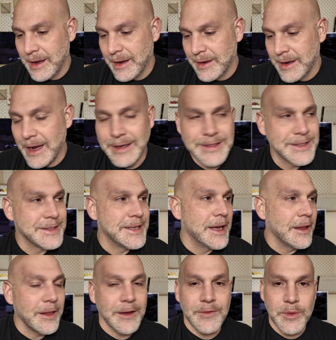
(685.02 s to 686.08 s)
Not to
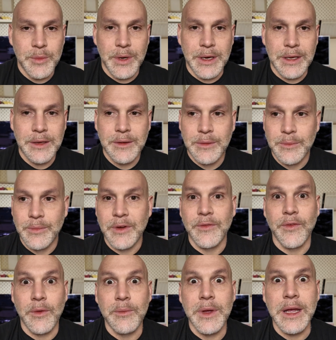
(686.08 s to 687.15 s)
tell everybody, but
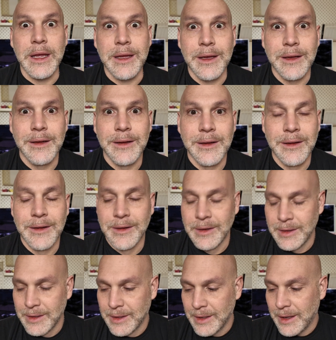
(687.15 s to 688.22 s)
for me,
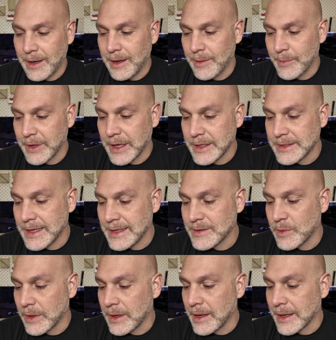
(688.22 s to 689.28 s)
because that's
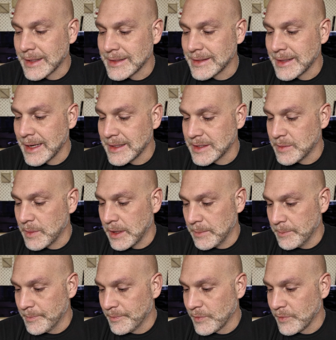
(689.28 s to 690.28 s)
what excites me.